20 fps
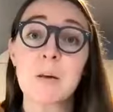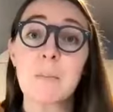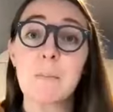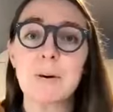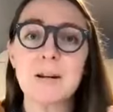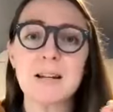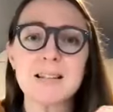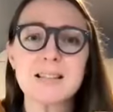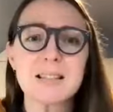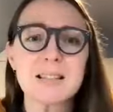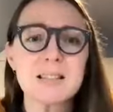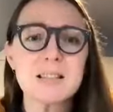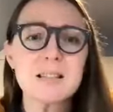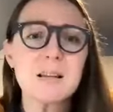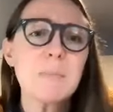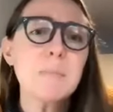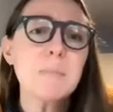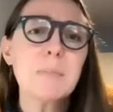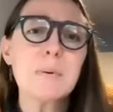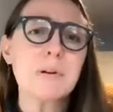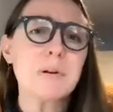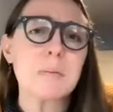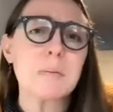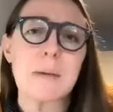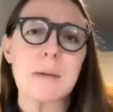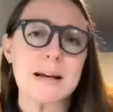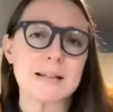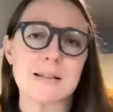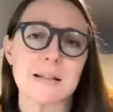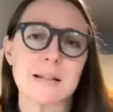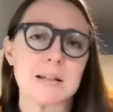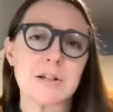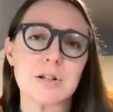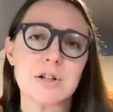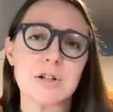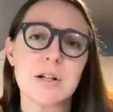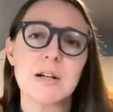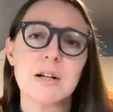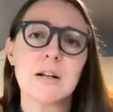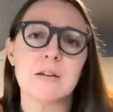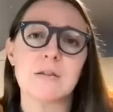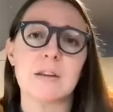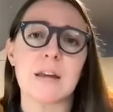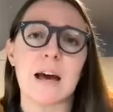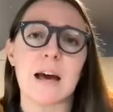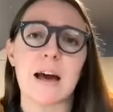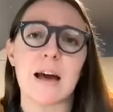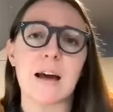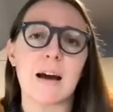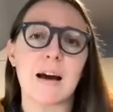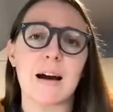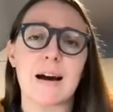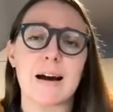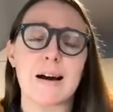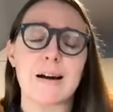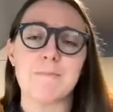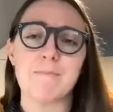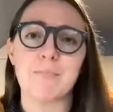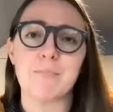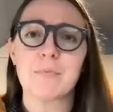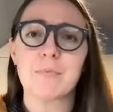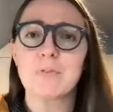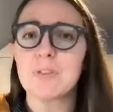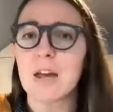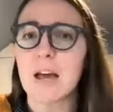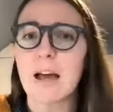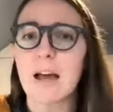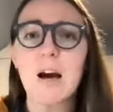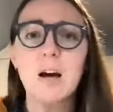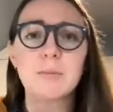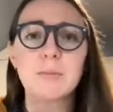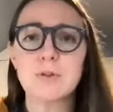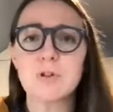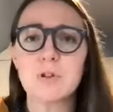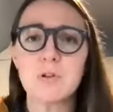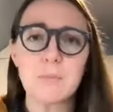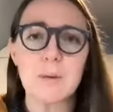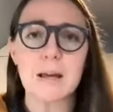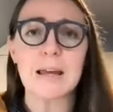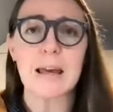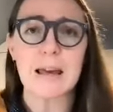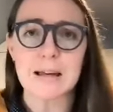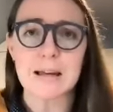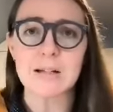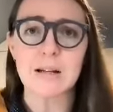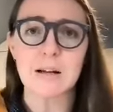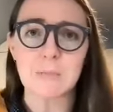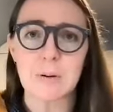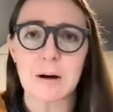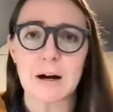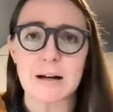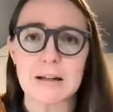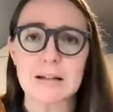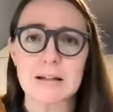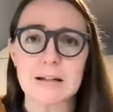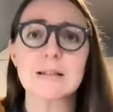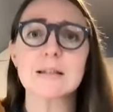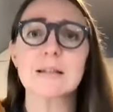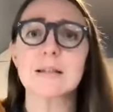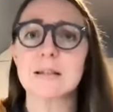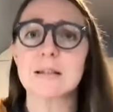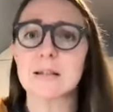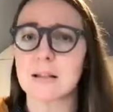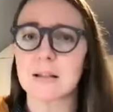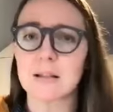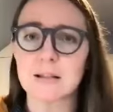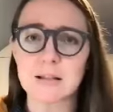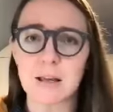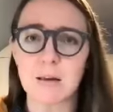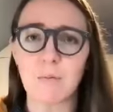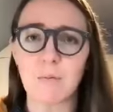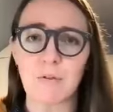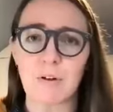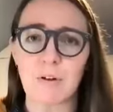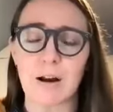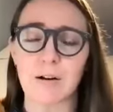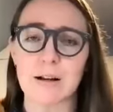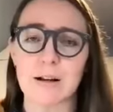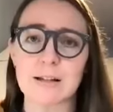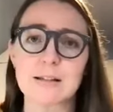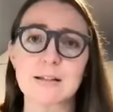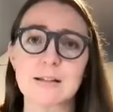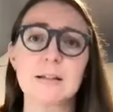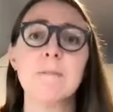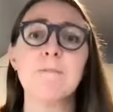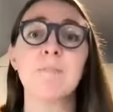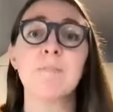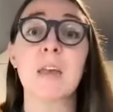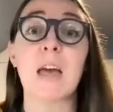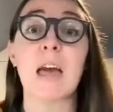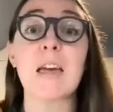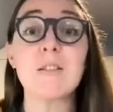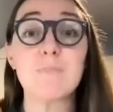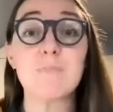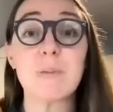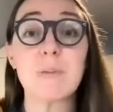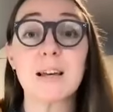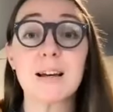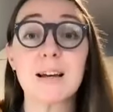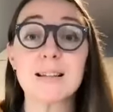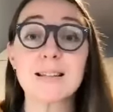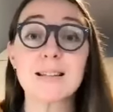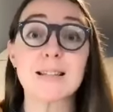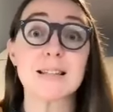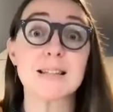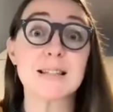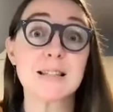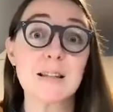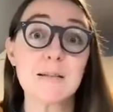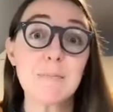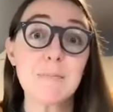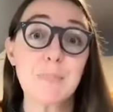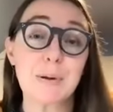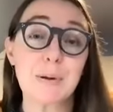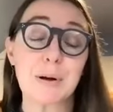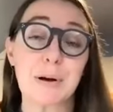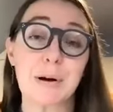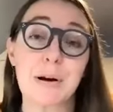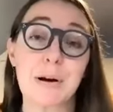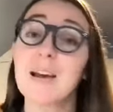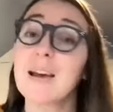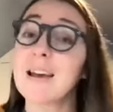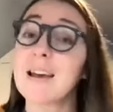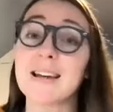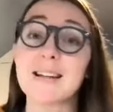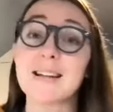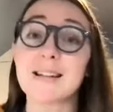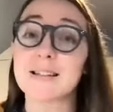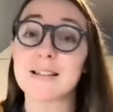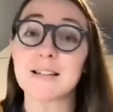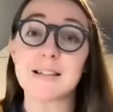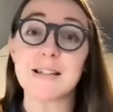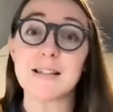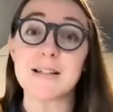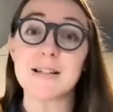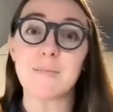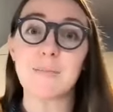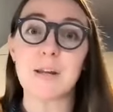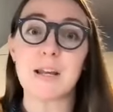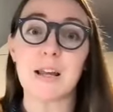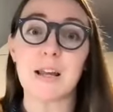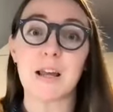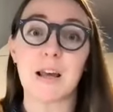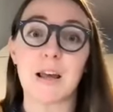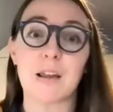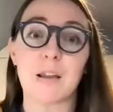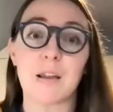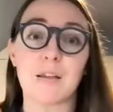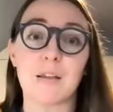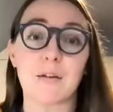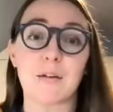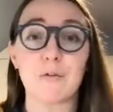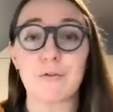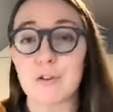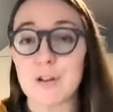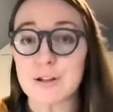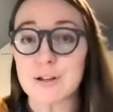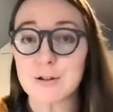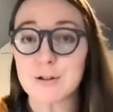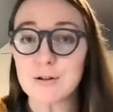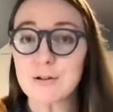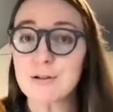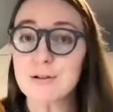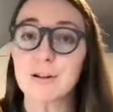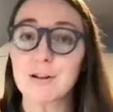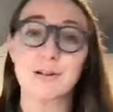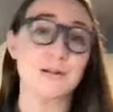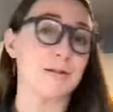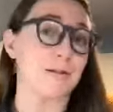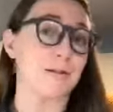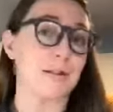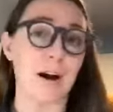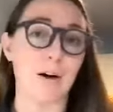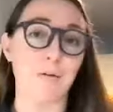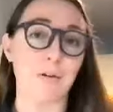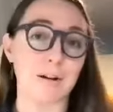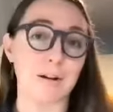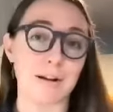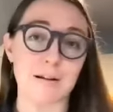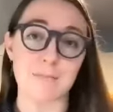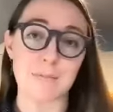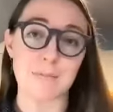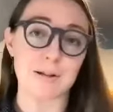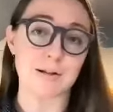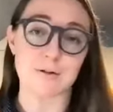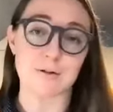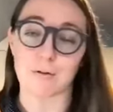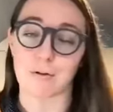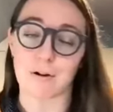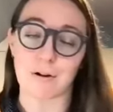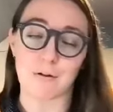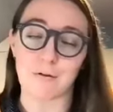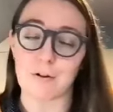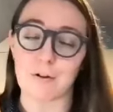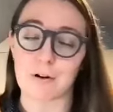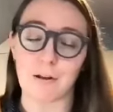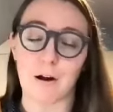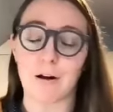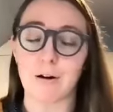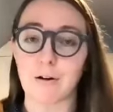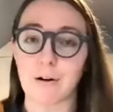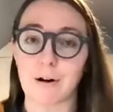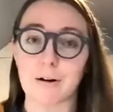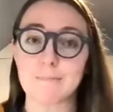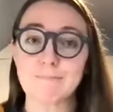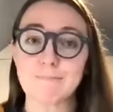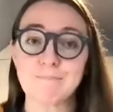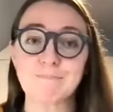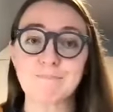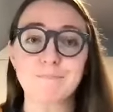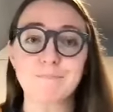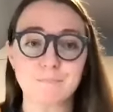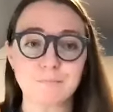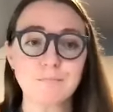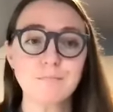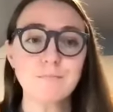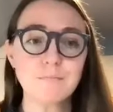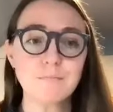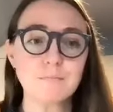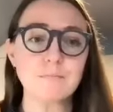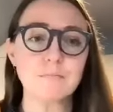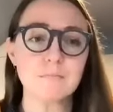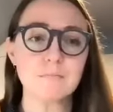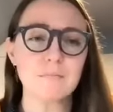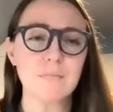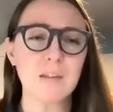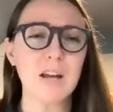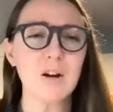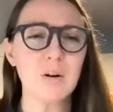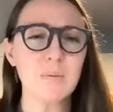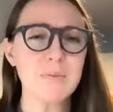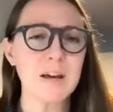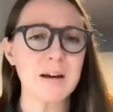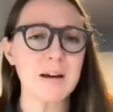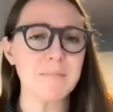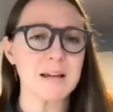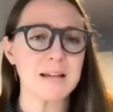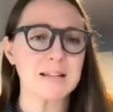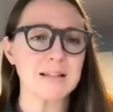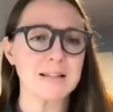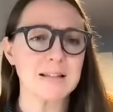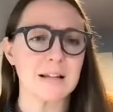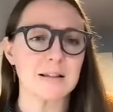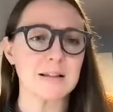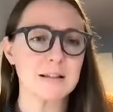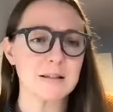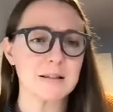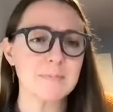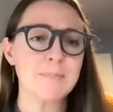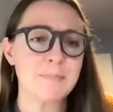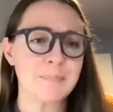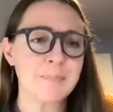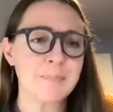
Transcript: But it's a simpler message that um, that helps you make antibodies to the same virus. And because it's simpler, it doesn't need to be in the freezer, and so that one can be stored for longer. Right. I hope that makes sense.